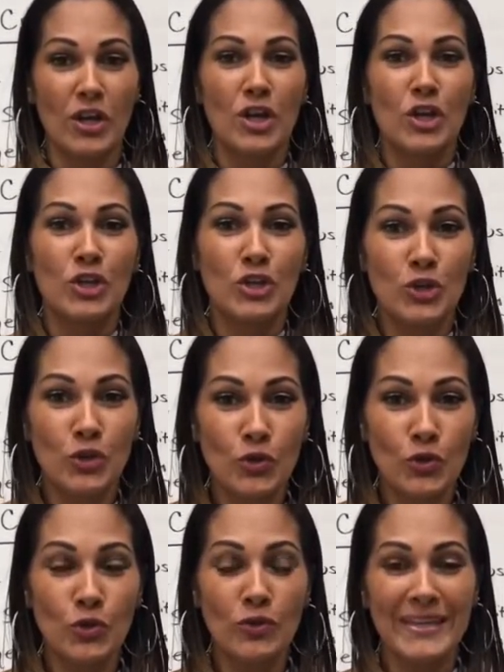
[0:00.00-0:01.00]

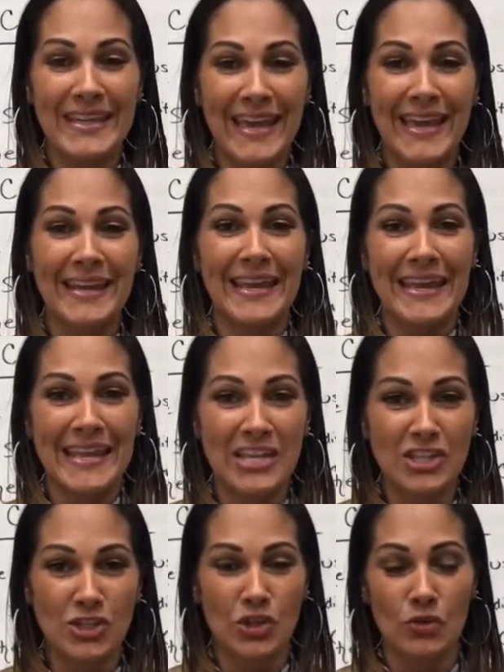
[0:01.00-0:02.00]
you get
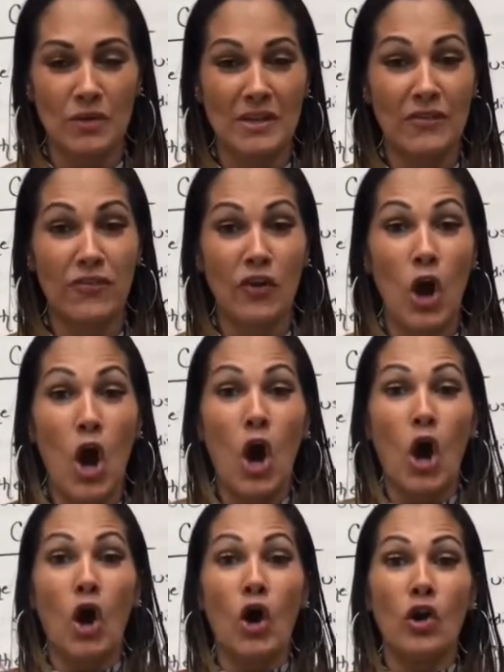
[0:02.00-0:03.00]
history for
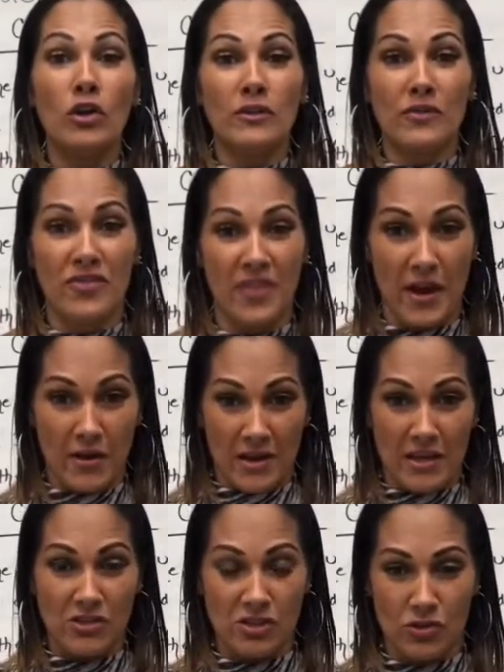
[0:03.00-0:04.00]
all of their
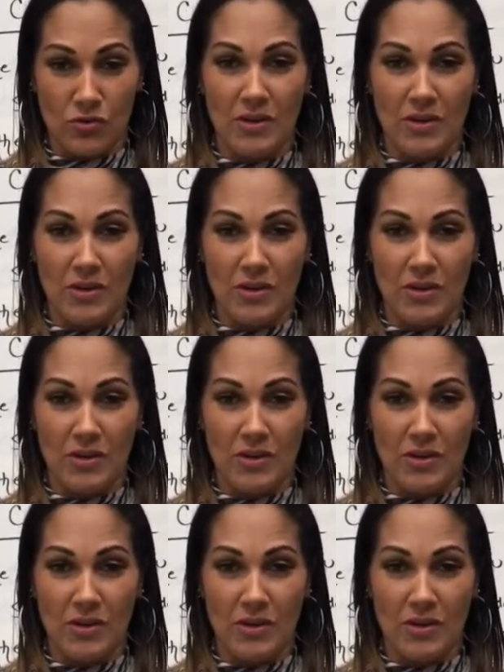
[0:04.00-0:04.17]
history.